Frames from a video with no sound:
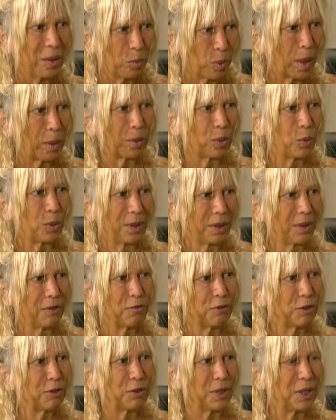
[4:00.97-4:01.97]
probably within
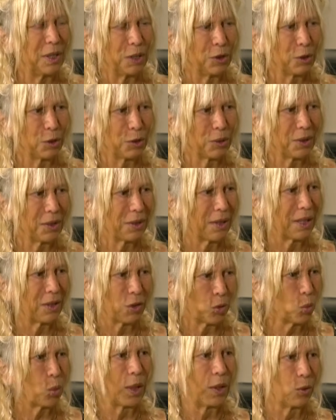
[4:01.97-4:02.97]
50 years.
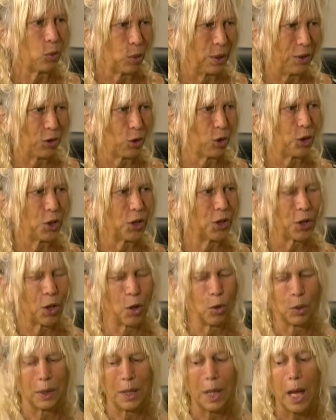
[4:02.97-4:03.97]
That's the way the research is
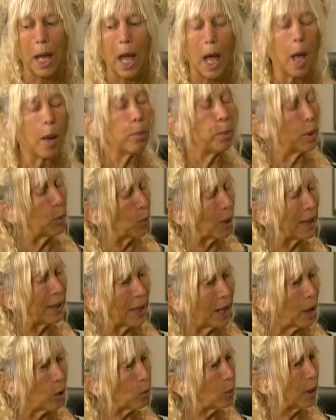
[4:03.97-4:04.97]
going. But right
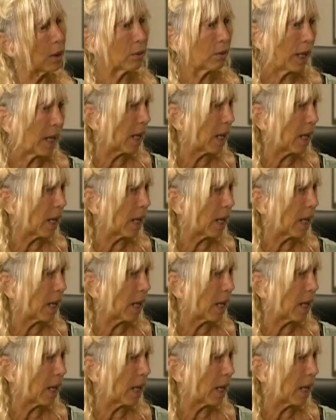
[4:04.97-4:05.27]
now we don't